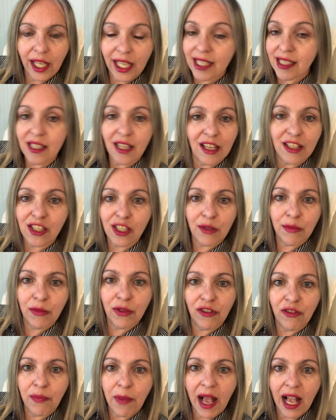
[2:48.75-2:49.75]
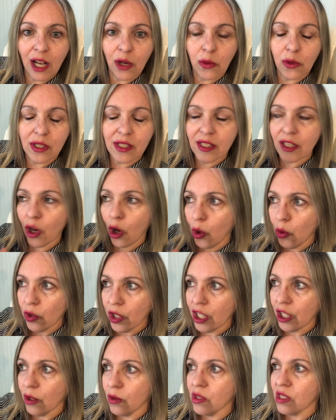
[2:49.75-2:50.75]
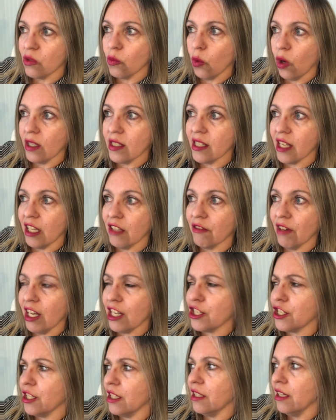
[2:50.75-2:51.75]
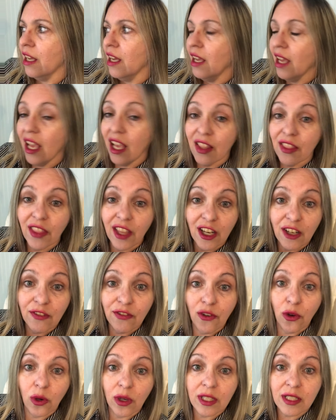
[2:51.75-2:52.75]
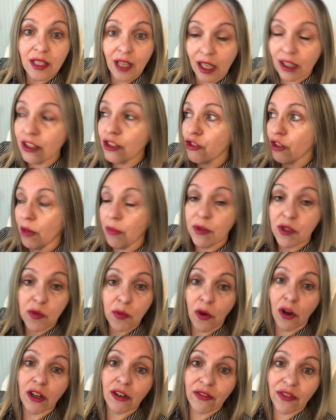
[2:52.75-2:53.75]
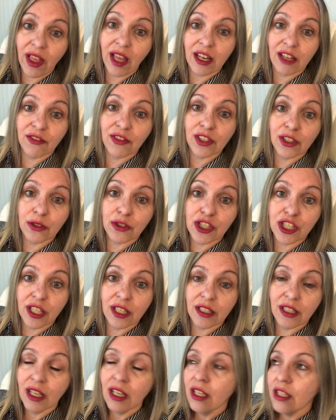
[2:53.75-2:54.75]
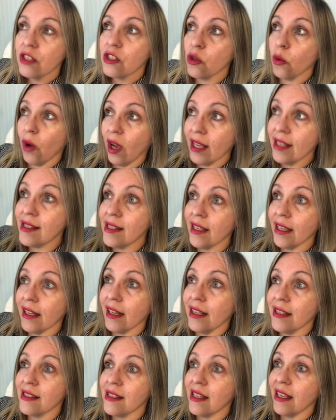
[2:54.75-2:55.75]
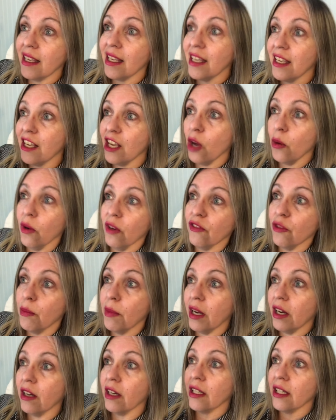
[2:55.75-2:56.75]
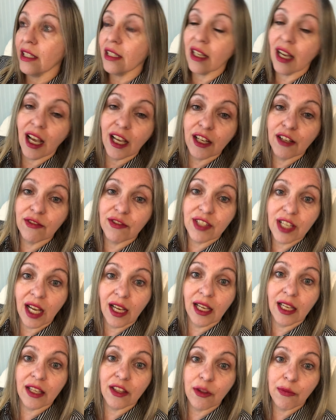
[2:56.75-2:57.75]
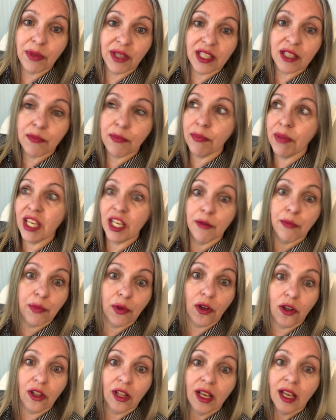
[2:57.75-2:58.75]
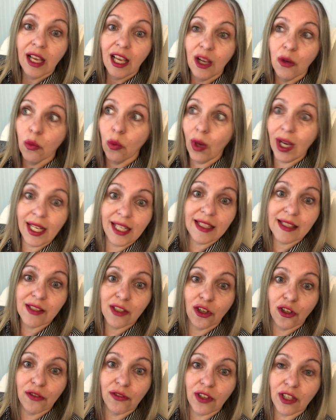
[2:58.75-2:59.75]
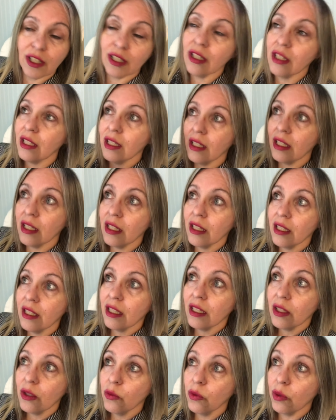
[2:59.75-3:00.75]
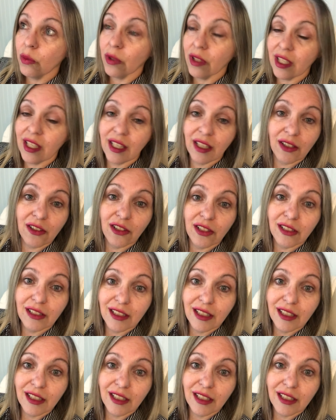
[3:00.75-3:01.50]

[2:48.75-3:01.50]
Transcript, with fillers: It doesn't move backwards, it only goes in one direction. And therefore, Donald Trump is part of that evolution. So I see it as the ego of America kind of dying, the big pimple. And when it's over, we will heal.